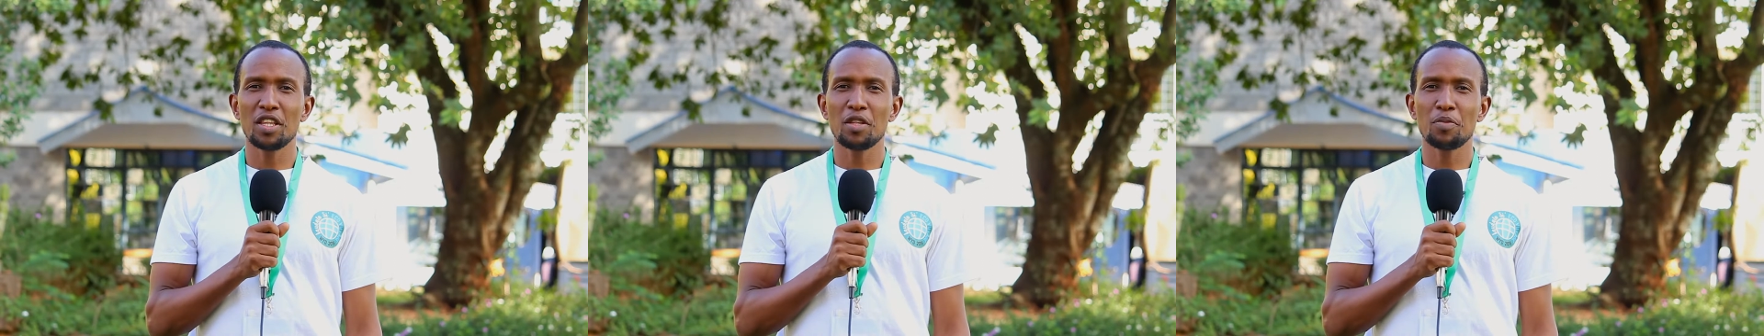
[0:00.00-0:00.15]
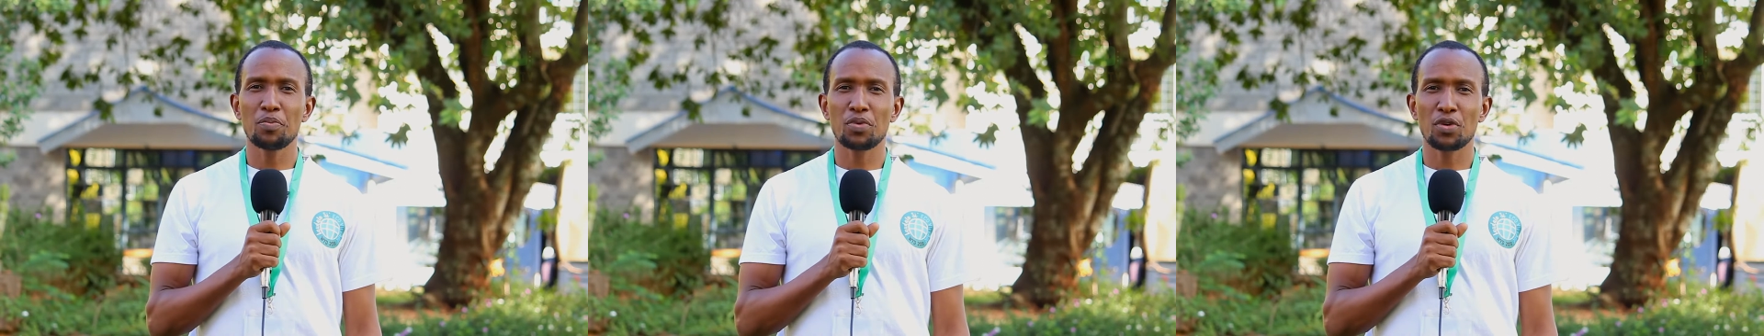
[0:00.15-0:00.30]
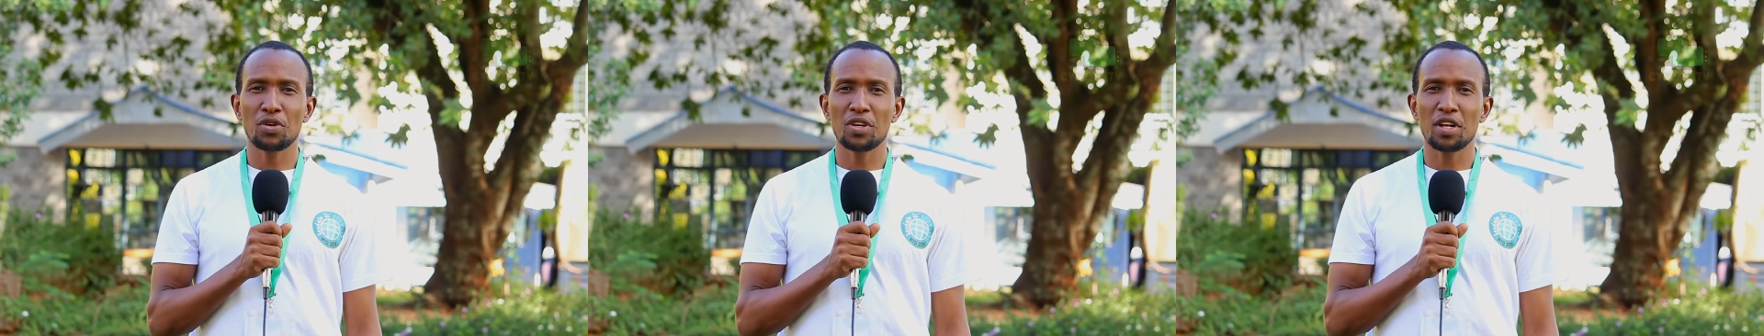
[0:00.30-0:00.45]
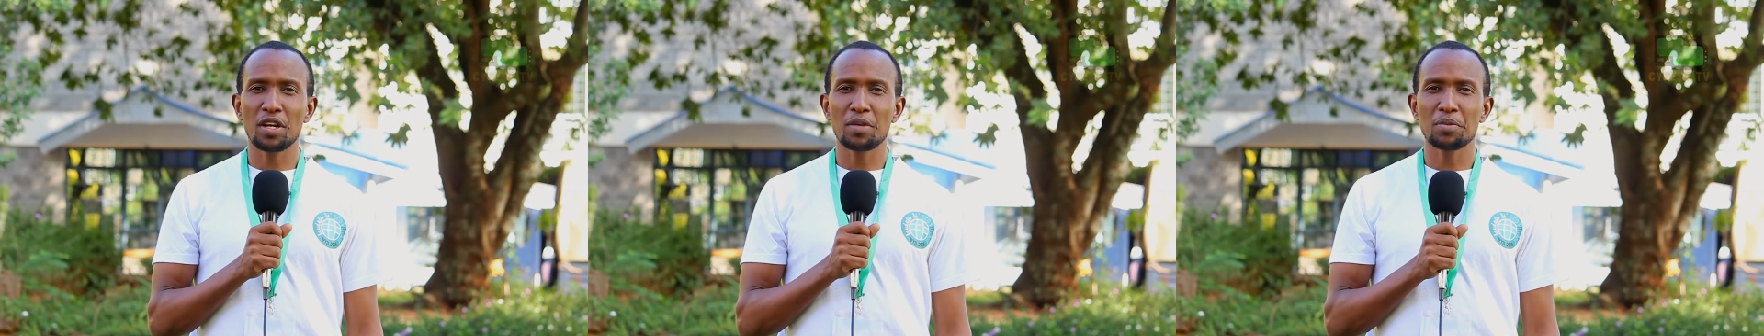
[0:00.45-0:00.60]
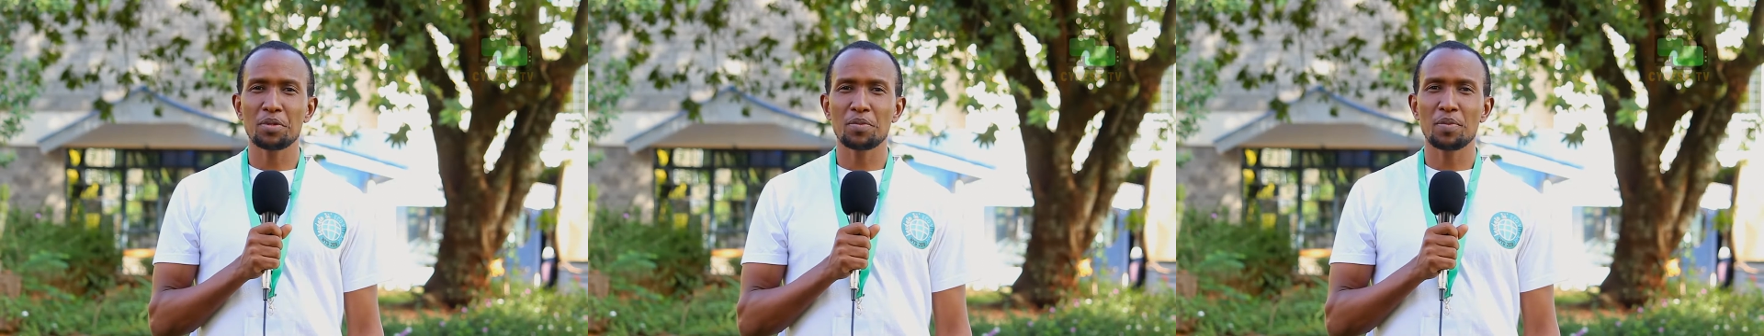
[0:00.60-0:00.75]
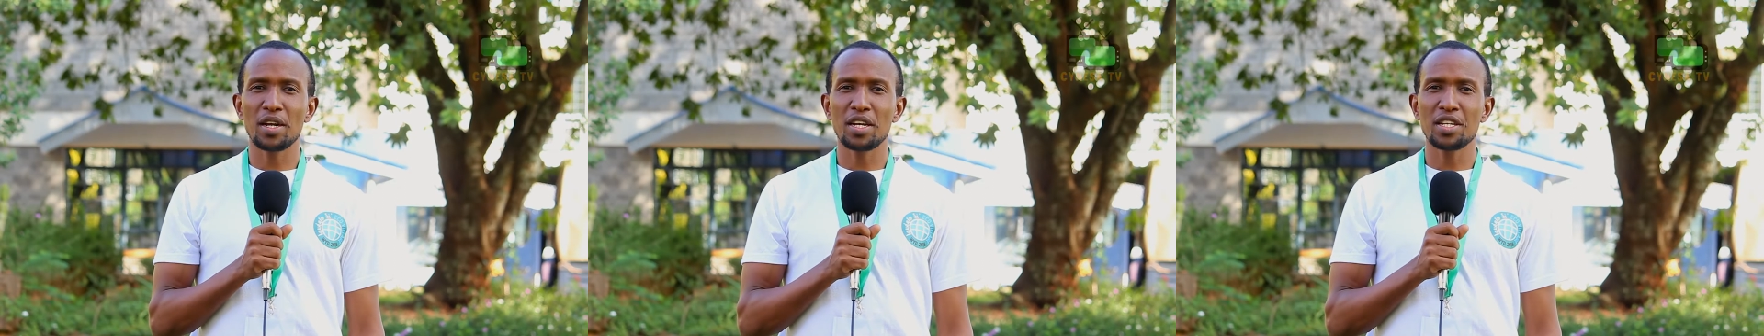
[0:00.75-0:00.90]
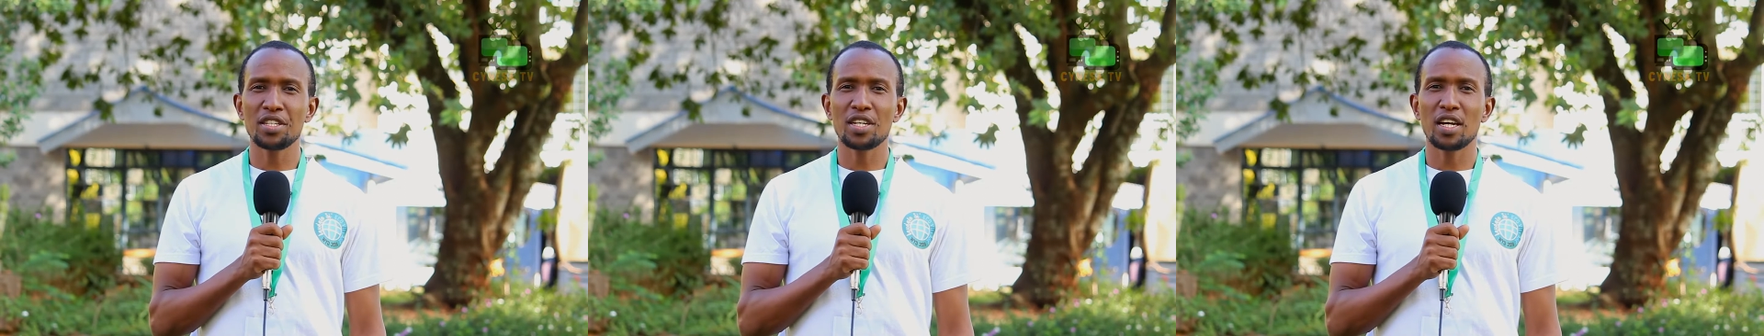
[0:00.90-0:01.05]
the Programs
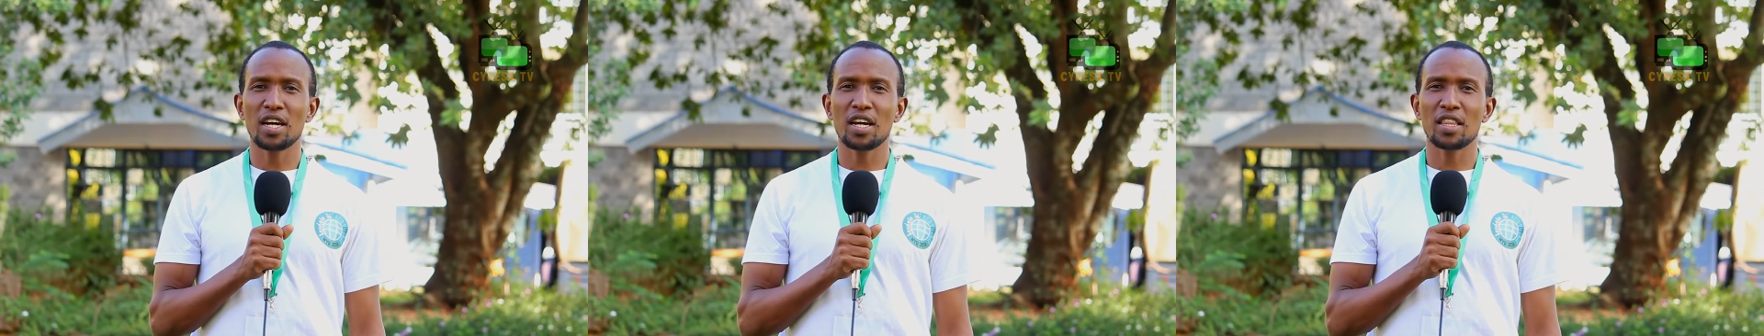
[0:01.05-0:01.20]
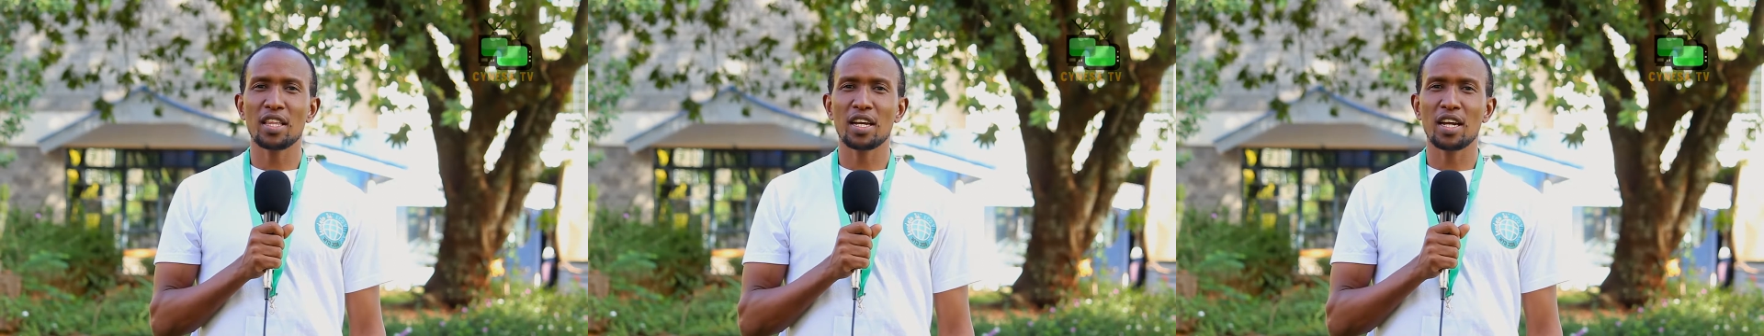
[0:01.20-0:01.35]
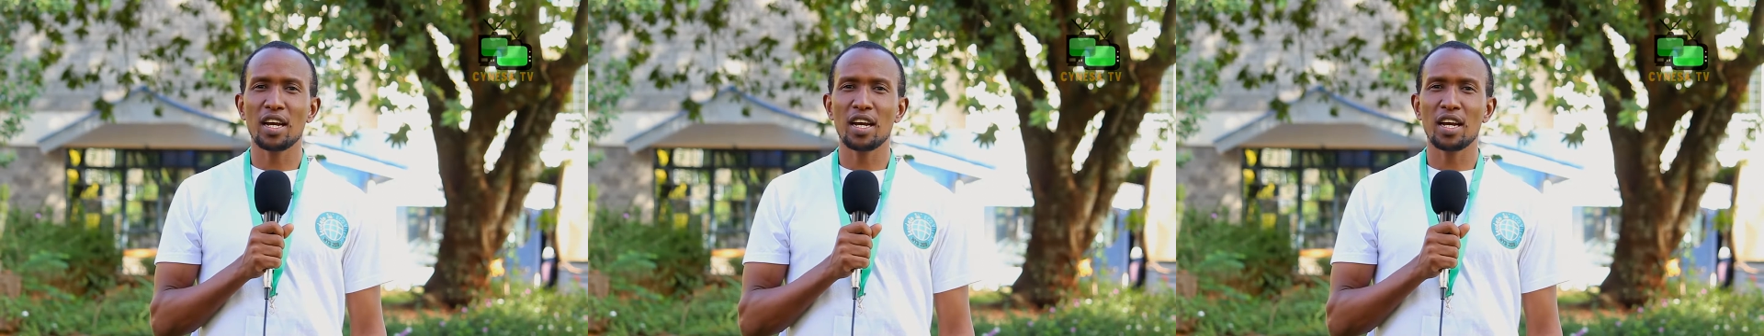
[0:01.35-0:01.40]
Manager at the